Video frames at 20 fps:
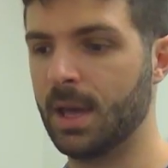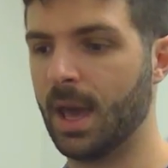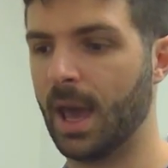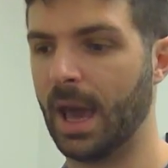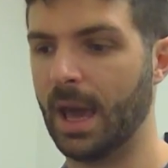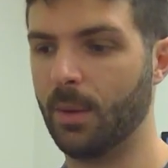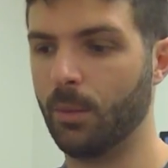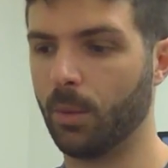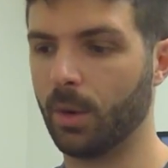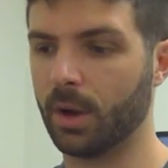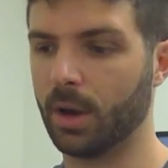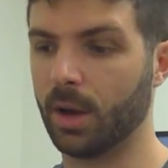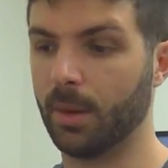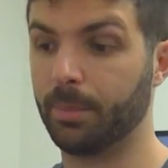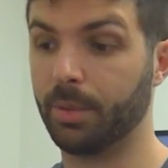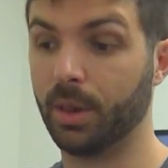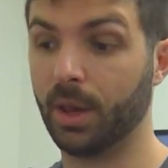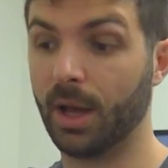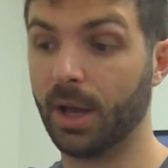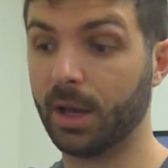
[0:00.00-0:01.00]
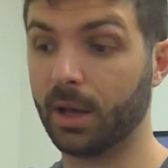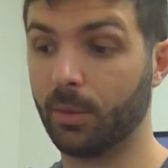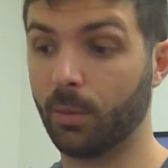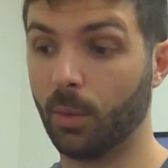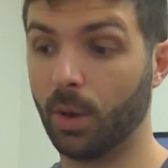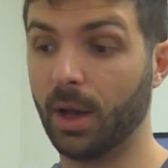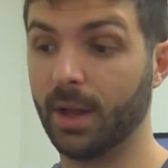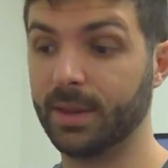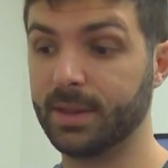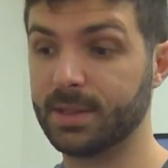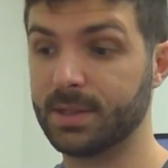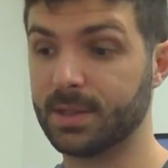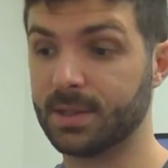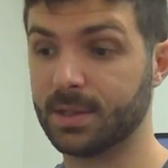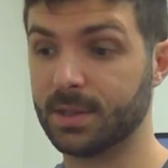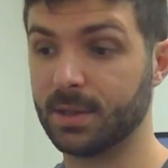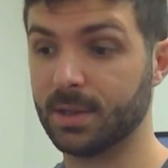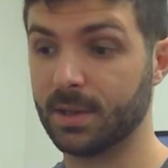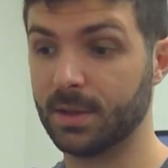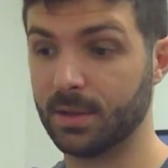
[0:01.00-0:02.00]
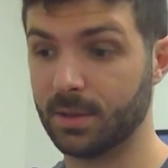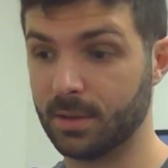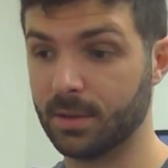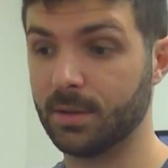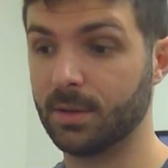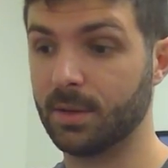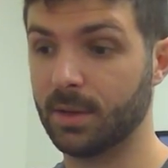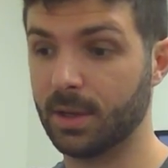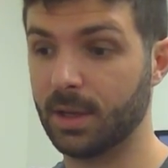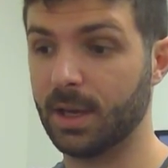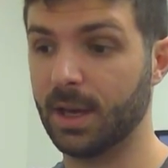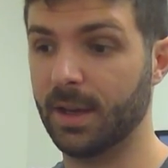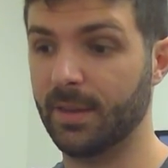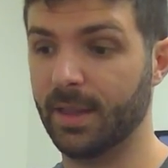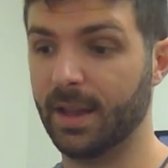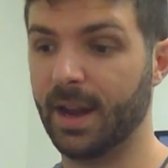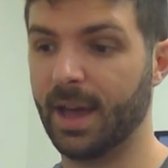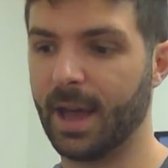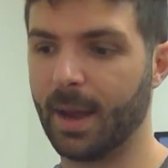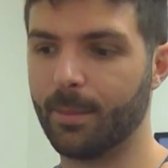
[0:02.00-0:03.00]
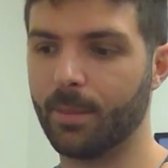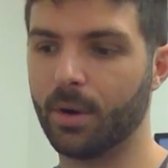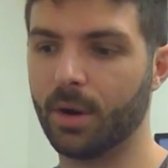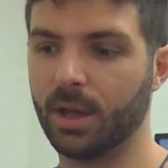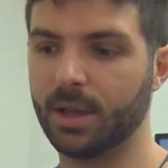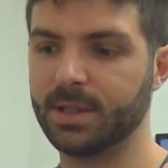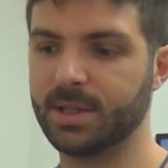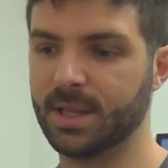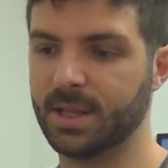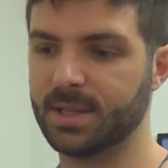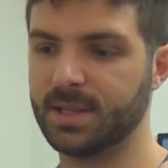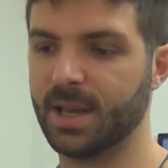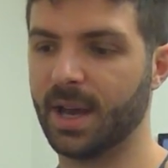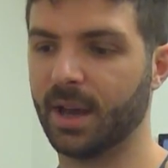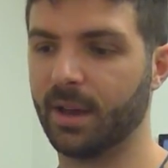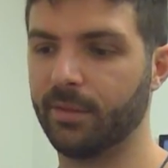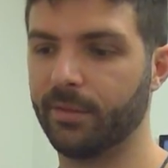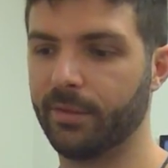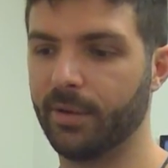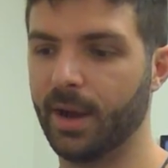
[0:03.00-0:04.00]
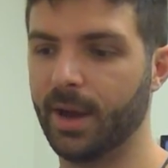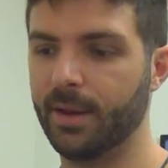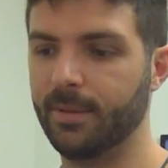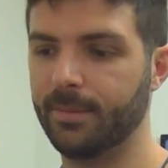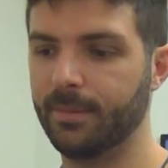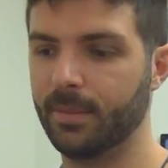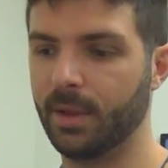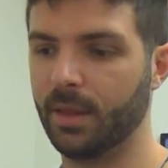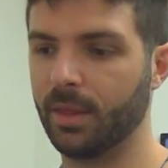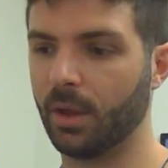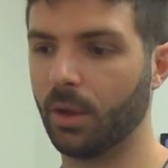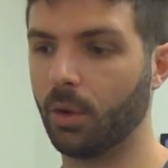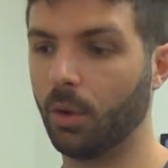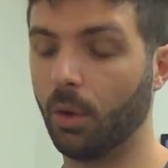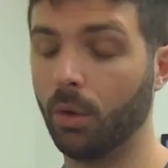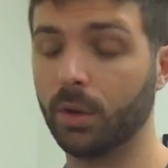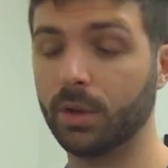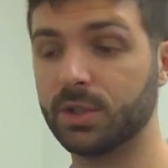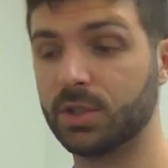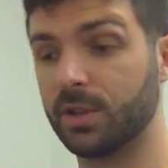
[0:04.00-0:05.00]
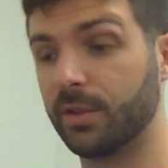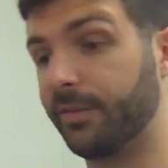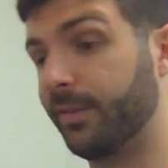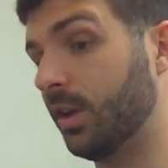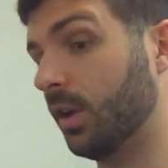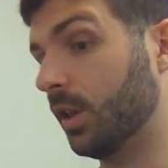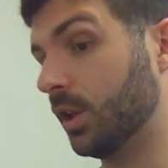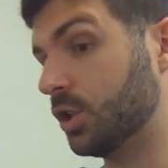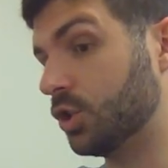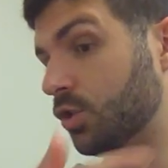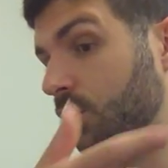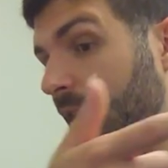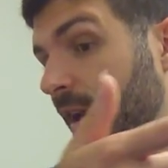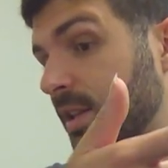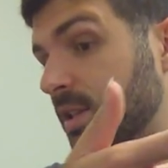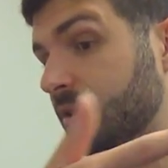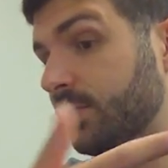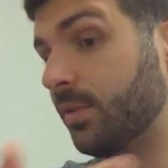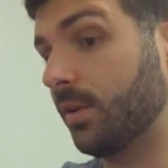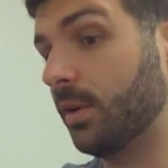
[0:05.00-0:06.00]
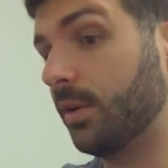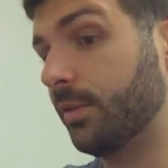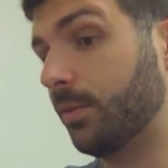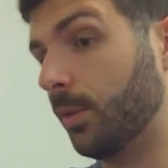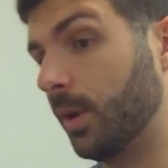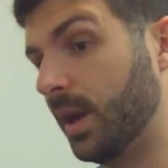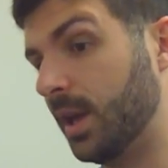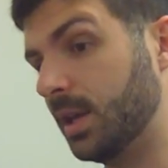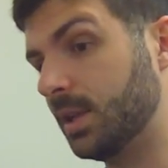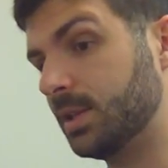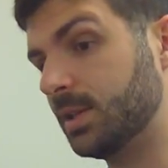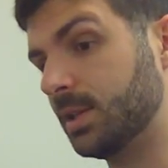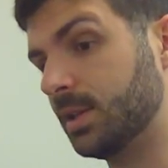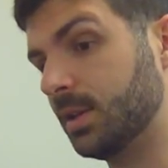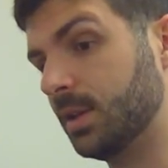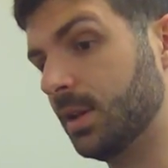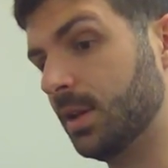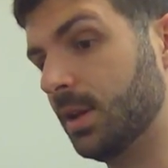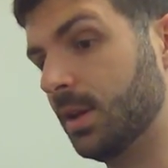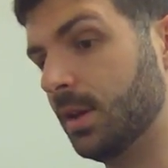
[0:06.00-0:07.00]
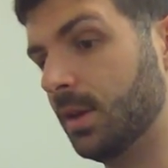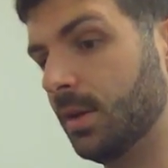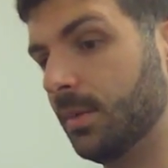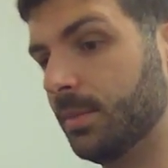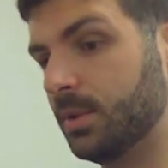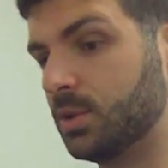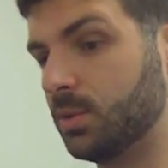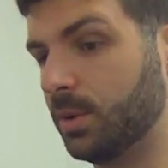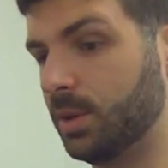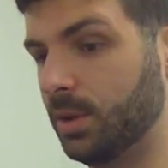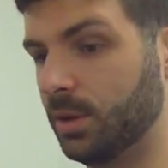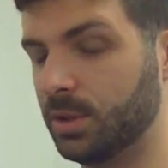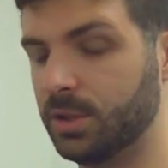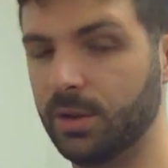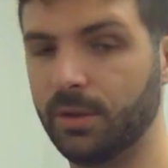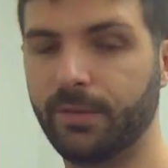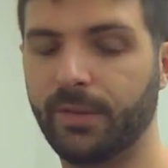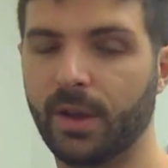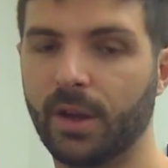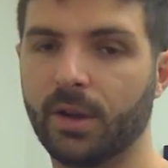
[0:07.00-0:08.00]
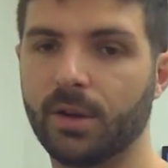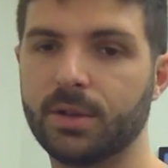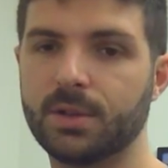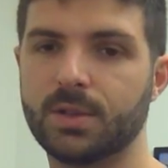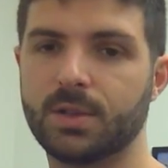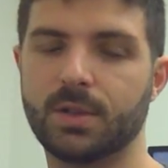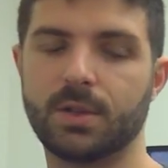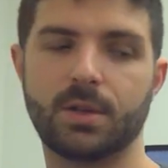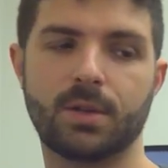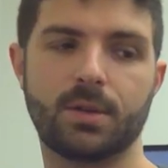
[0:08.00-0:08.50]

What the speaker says: And we're going to pluck once, and then hammer on to the 2nd fret. And the goal is to feel a transfer of weight between your 2 fingers.